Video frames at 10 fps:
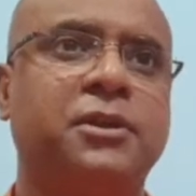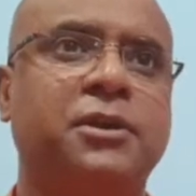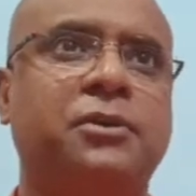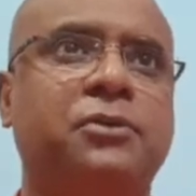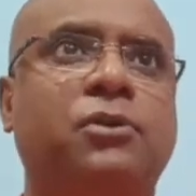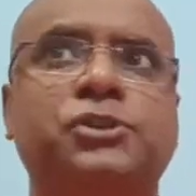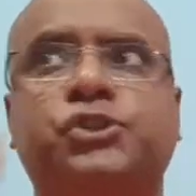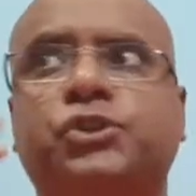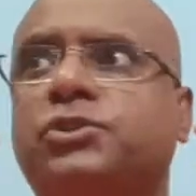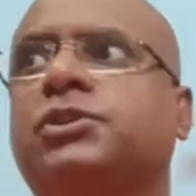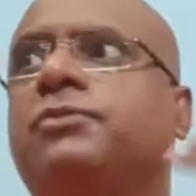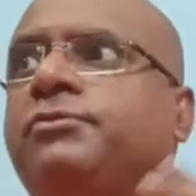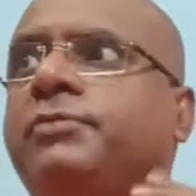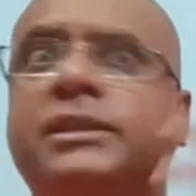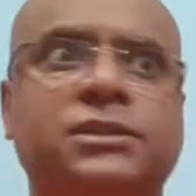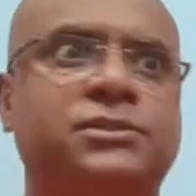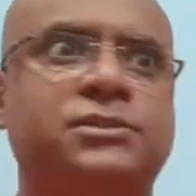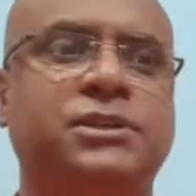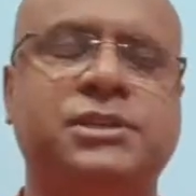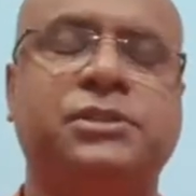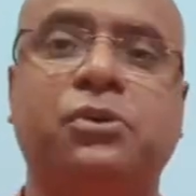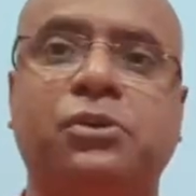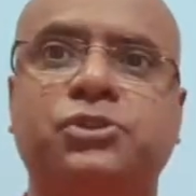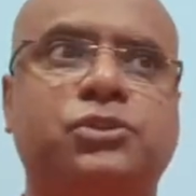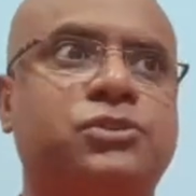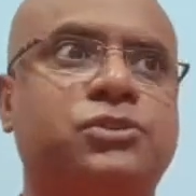all sorts of fantasies and all sorts